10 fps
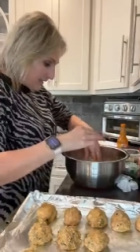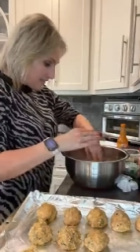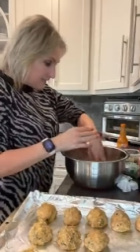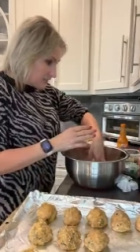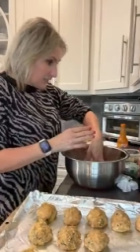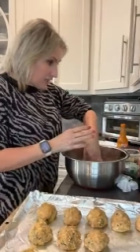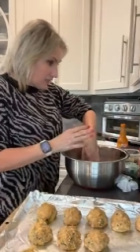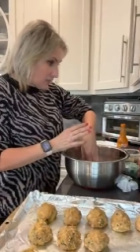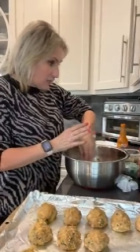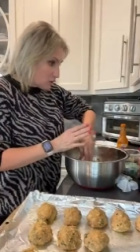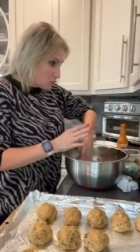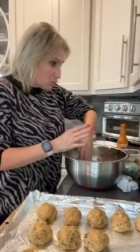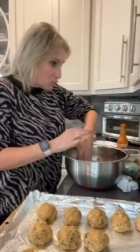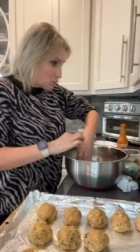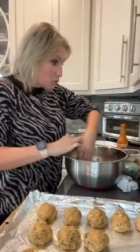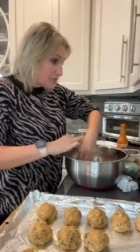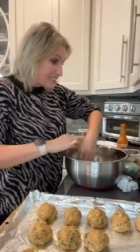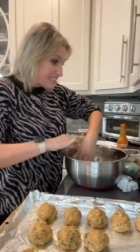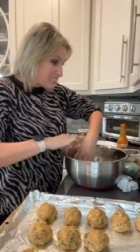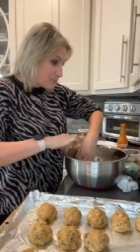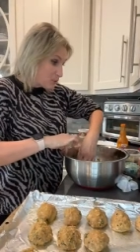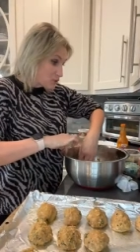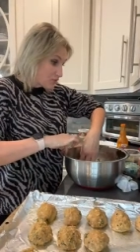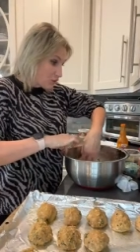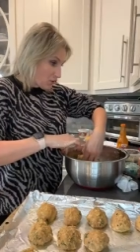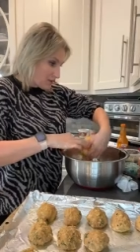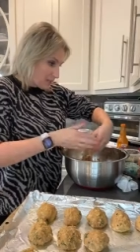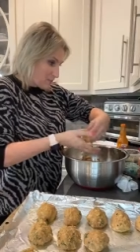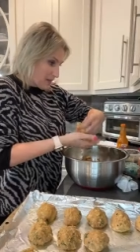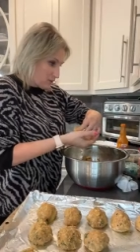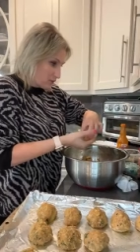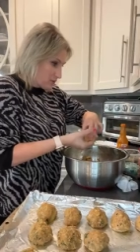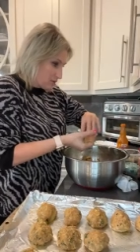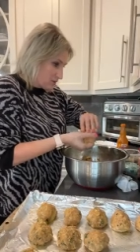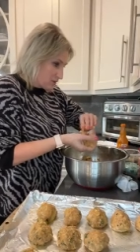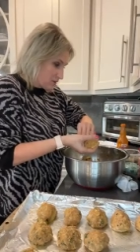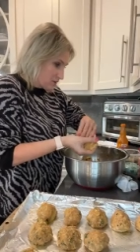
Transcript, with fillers: I did 2 teaspoons of garlic powder.